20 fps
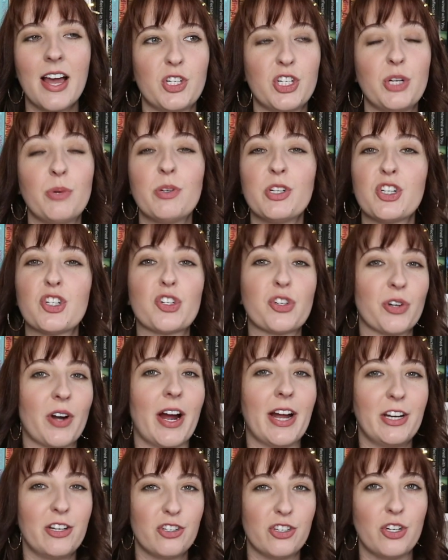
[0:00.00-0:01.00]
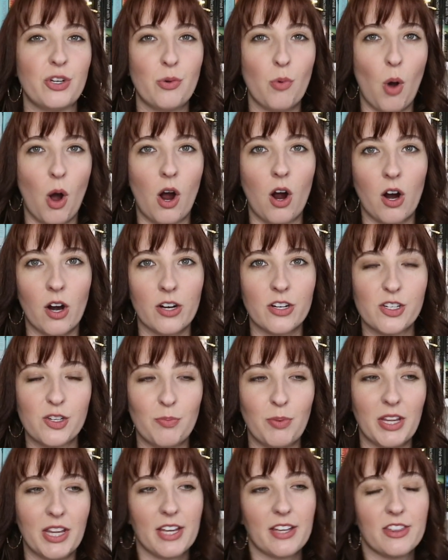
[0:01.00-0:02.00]
She was trying too hard to
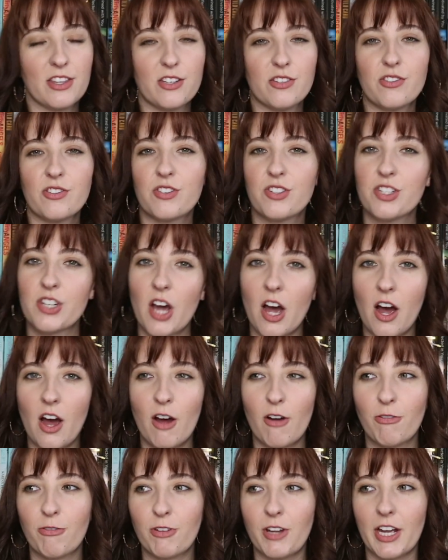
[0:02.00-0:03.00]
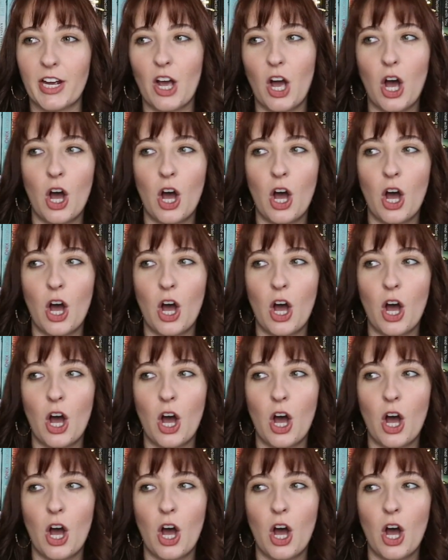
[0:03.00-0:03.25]
be like this tough, like,